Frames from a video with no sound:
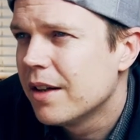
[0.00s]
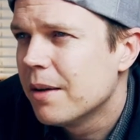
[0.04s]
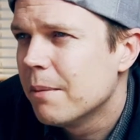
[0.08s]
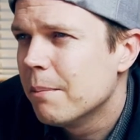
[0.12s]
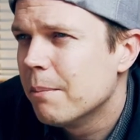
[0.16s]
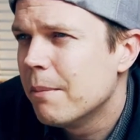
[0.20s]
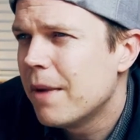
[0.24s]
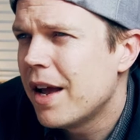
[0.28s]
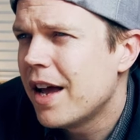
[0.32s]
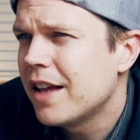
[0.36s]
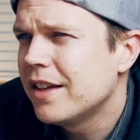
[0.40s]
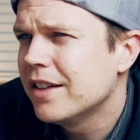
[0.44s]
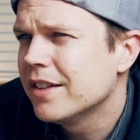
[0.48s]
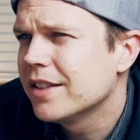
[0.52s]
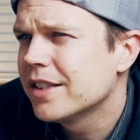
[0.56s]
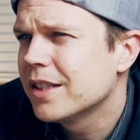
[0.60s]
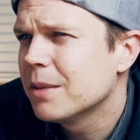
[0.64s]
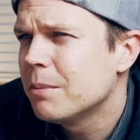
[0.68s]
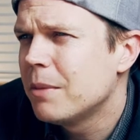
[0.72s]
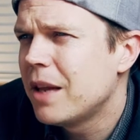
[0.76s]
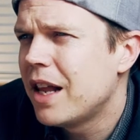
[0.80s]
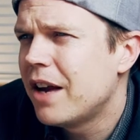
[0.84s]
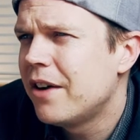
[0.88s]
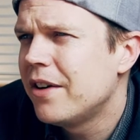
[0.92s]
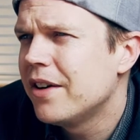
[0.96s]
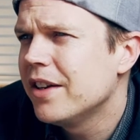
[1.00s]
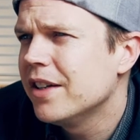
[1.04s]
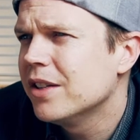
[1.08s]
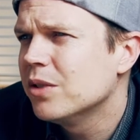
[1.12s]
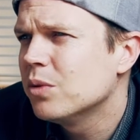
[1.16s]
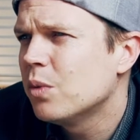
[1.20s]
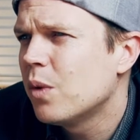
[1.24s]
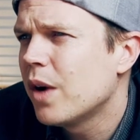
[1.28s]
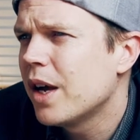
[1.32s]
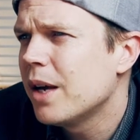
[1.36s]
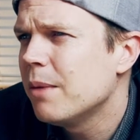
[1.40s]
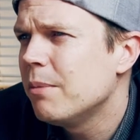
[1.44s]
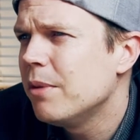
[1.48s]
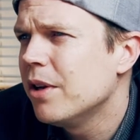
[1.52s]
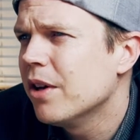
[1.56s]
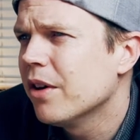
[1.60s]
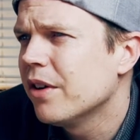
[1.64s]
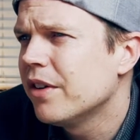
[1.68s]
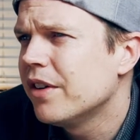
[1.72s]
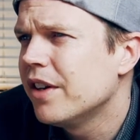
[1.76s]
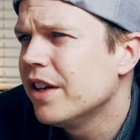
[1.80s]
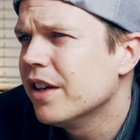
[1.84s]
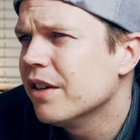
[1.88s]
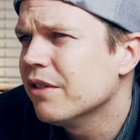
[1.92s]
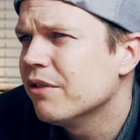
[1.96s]
Man, the similarity is way
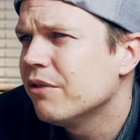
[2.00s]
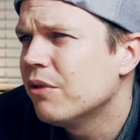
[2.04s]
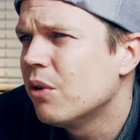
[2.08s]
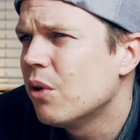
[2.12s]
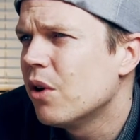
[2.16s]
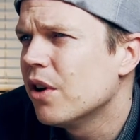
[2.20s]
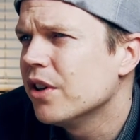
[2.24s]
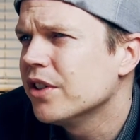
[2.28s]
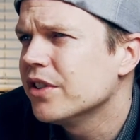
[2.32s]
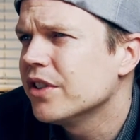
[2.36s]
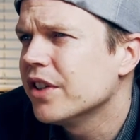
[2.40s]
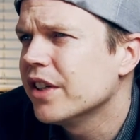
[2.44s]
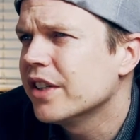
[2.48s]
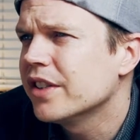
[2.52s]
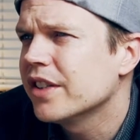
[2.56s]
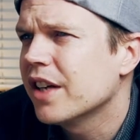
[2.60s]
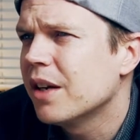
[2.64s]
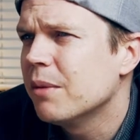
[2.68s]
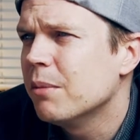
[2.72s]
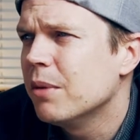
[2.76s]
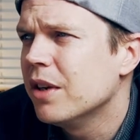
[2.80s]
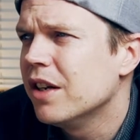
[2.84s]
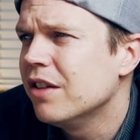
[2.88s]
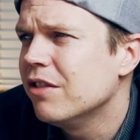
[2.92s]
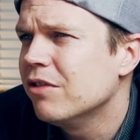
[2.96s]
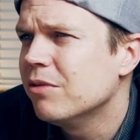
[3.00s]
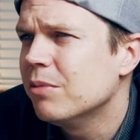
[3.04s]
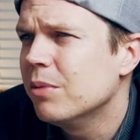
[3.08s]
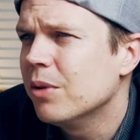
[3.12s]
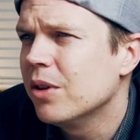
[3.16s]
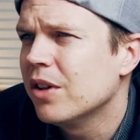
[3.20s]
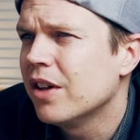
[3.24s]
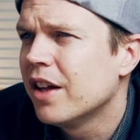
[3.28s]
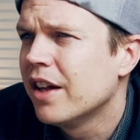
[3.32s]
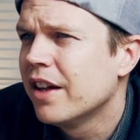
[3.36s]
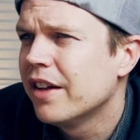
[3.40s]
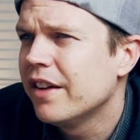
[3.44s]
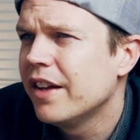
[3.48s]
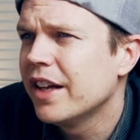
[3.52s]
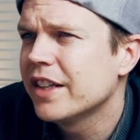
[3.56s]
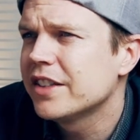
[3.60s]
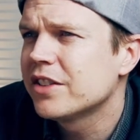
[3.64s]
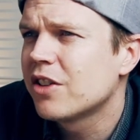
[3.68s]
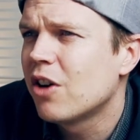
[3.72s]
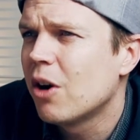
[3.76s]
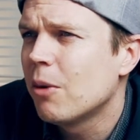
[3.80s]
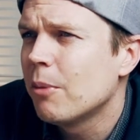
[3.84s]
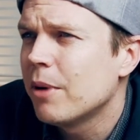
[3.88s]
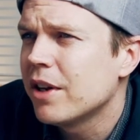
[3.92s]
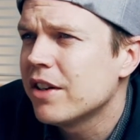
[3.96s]
beyond here. 406, unbelievable. Next
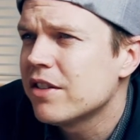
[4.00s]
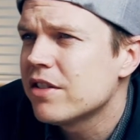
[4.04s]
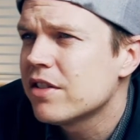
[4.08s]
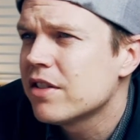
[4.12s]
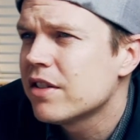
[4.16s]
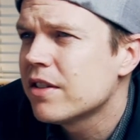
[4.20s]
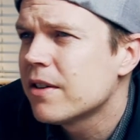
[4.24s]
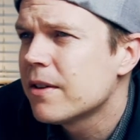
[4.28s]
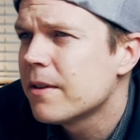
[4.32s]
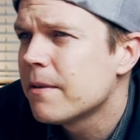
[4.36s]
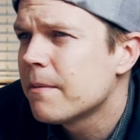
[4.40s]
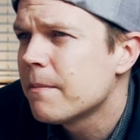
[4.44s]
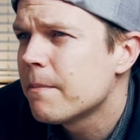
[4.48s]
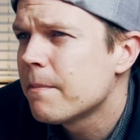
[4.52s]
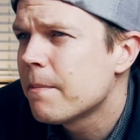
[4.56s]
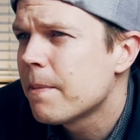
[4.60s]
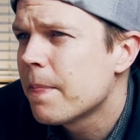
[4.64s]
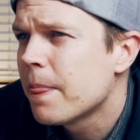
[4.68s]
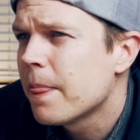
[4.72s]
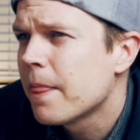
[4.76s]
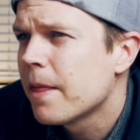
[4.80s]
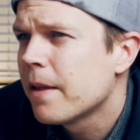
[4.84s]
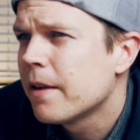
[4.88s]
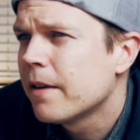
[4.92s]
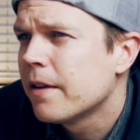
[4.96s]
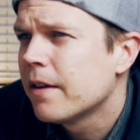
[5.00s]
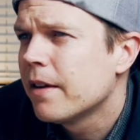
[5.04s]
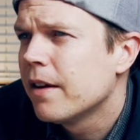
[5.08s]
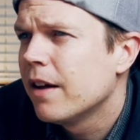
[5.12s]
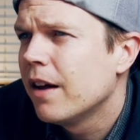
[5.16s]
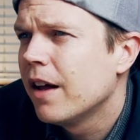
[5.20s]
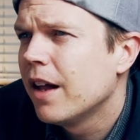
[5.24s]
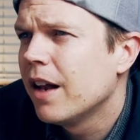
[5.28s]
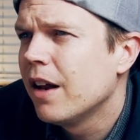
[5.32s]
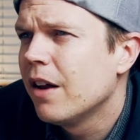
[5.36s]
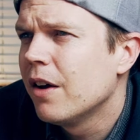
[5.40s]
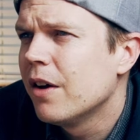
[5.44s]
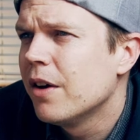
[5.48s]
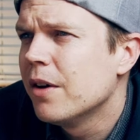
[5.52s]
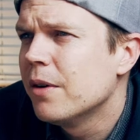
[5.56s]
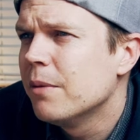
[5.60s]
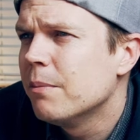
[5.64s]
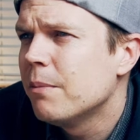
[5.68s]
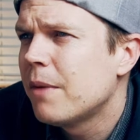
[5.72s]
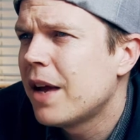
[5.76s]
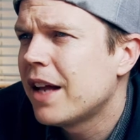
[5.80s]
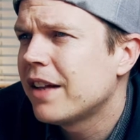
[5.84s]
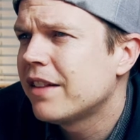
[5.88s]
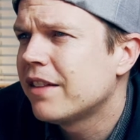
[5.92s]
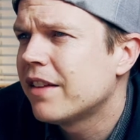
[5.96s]
comment. Hello,
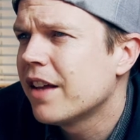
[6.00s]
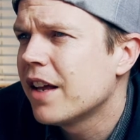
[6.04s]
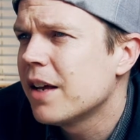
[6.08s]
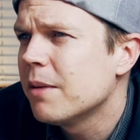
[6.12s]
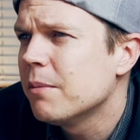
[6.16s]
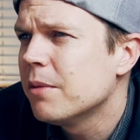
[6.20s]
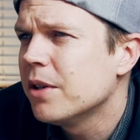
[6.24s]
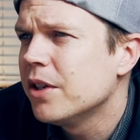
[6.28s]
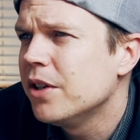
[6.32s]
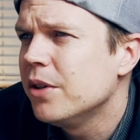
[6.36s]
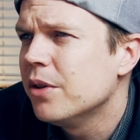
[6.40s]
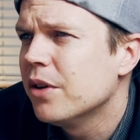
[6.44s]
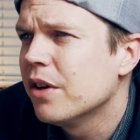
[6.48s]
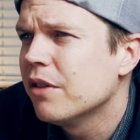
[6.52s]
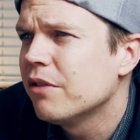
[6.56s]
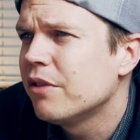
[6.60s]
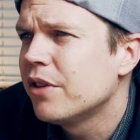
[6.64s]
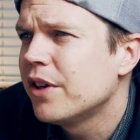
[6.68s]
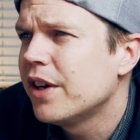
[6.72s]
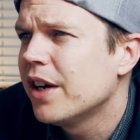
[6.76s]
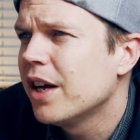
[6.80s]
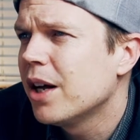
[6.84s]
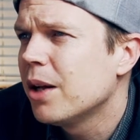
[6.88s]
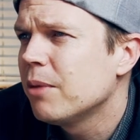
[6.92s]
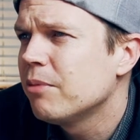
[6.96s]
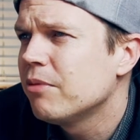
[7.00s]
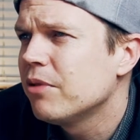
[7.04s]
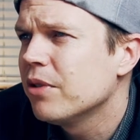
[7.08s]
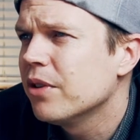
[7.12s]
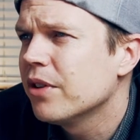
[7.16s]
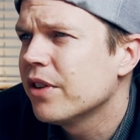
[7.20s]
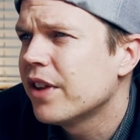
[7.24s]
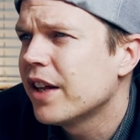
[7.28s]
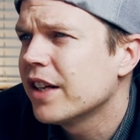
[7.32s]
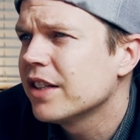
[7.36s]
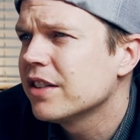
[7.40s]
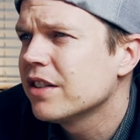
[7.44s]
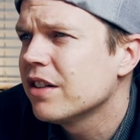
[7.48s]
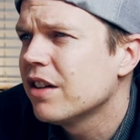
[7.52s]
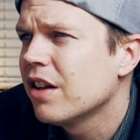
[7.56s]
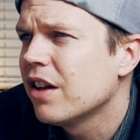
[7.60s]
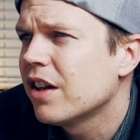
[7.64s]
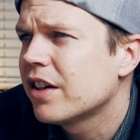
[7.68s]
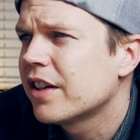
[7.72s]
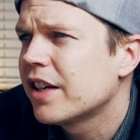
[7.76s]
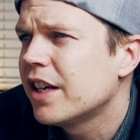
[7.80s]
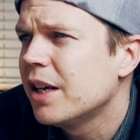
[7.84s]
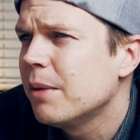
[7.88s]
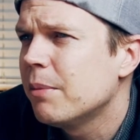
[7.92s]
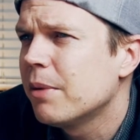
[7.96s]
Matt Damon. You are very helpful. Thanks a
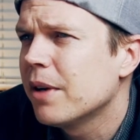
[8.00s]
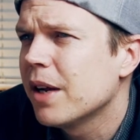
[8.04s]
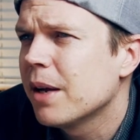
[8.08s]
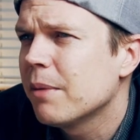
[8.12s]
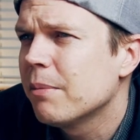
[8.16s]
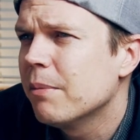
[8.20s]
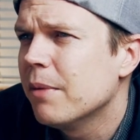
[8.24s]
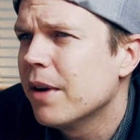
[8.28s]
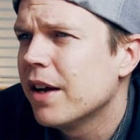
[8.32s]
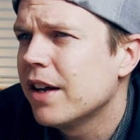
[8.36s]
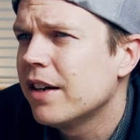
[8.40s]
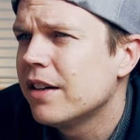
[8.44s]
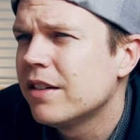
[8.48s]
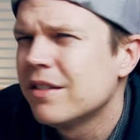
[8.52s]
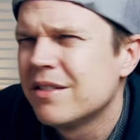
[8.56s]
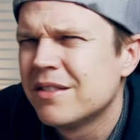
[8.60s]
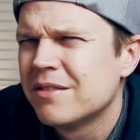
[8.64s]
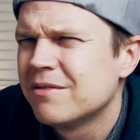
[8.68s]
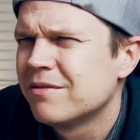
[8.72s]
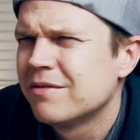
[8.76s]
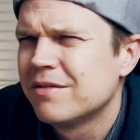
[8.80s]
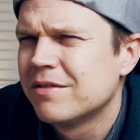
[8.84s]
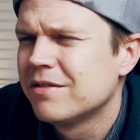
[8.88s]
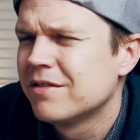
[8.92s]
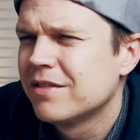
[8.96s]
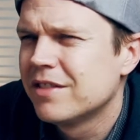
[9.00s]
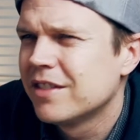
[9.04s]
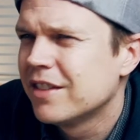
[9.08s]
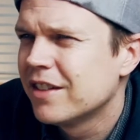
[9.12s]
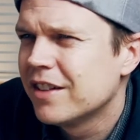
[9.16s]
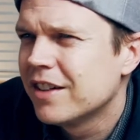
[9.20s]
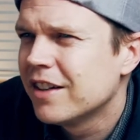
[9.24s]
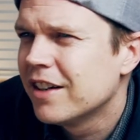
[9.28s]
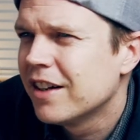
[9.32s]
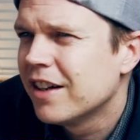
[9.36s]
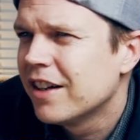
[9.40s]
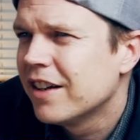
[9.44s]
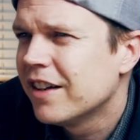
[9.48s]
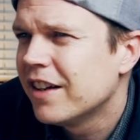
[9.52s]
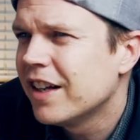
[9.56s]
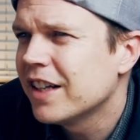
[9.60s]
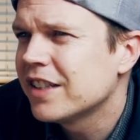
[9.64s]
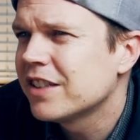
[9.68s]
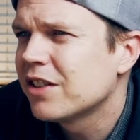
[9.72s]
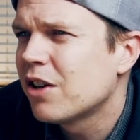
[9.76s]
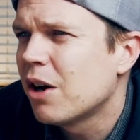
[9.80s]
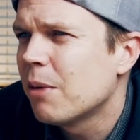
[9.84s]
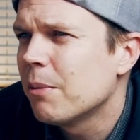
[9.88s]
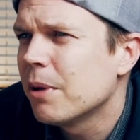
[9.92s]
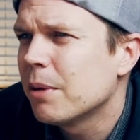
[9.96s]
lot. Keep it up, man. Next
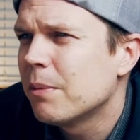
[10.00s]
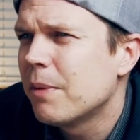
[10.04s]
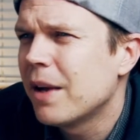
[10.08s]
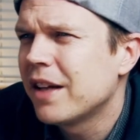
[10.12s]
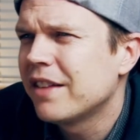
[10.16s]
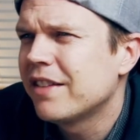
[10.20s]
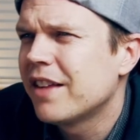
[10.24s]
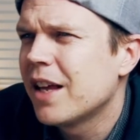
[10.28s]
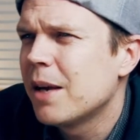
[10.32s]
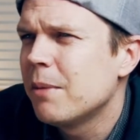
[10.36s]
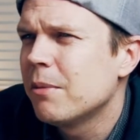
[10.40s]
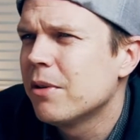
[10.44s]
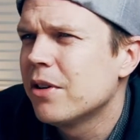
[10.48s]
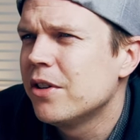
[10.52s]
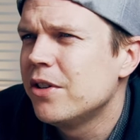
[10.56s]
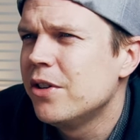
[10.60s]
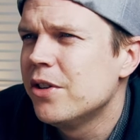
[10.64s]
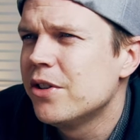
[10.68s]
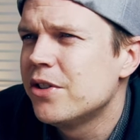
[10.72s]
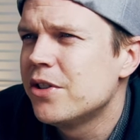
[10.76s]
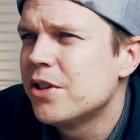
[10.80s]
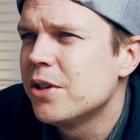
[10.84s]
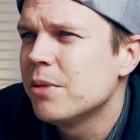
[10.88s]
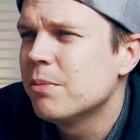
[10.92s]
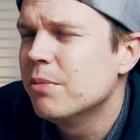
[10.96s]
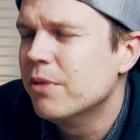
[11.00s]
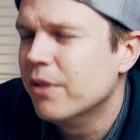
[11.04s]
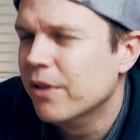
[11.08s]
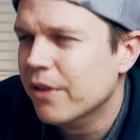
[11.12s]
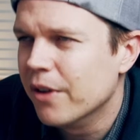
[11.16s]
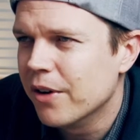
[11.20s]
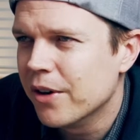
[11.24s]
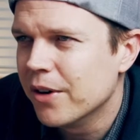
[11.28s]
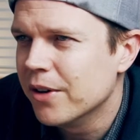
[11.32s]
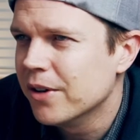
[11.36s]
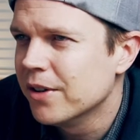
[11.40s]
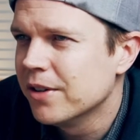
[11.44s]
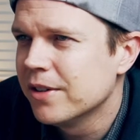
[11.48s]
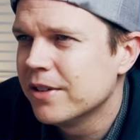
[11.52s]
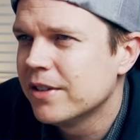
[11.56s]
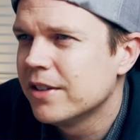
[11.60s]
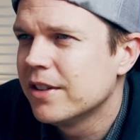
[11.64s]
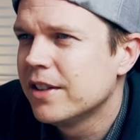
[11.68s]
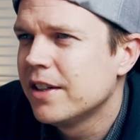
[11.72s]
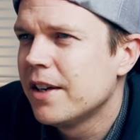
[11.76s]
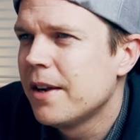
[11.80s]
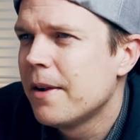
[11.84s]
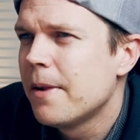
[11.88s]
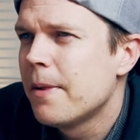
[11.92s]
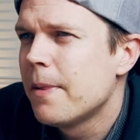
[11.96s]
comment. Matt Damon on YouTube? No.
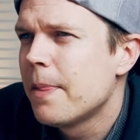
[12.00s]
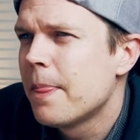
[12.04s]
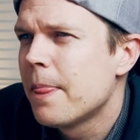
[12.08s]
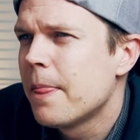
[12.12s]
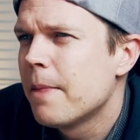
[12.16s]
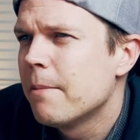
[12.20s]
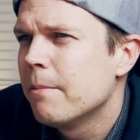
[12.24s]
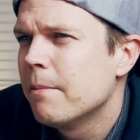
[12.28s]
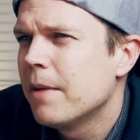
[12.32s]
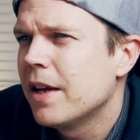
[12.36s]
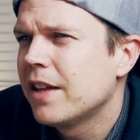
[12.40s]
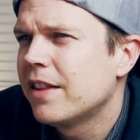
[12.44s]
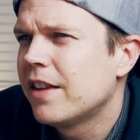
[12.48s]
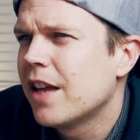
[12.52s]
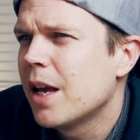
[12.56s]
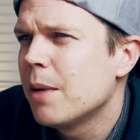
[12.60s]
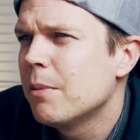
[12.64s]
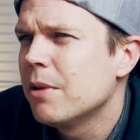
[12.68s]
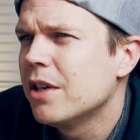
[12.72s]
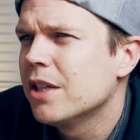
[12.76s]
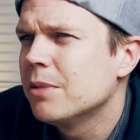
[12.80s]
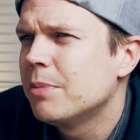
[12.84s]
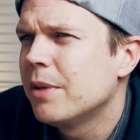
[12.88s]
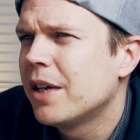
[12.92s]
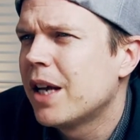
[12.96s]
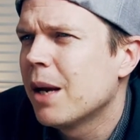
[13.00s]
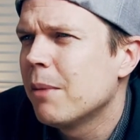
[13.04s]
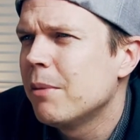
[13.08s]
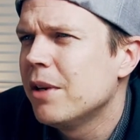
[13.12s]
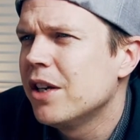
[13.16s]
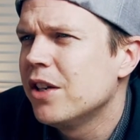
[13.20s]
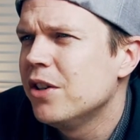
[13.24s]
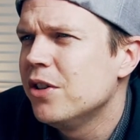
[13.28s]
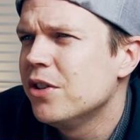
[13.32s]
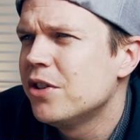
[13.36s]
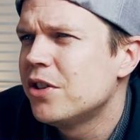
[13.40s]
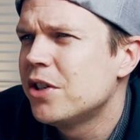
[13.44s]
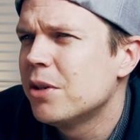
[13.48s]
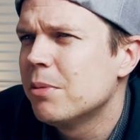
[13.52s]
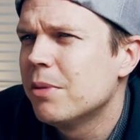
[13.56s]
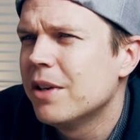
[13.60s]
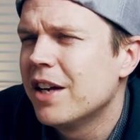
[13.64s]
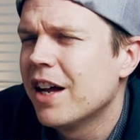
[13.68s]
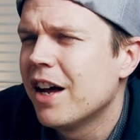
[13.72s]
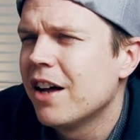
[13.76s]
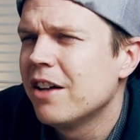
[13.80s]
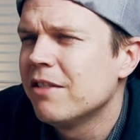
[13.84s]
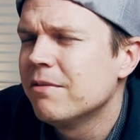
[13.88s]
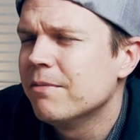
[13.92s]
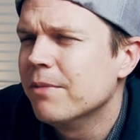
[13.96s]
Matt Damon is becoming a YouTuber
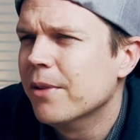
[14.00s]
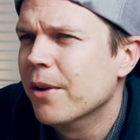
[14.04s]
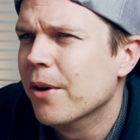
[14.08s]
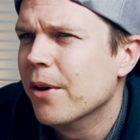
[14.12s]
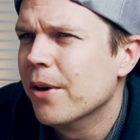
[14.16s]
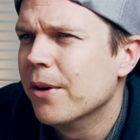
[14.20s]
now? No.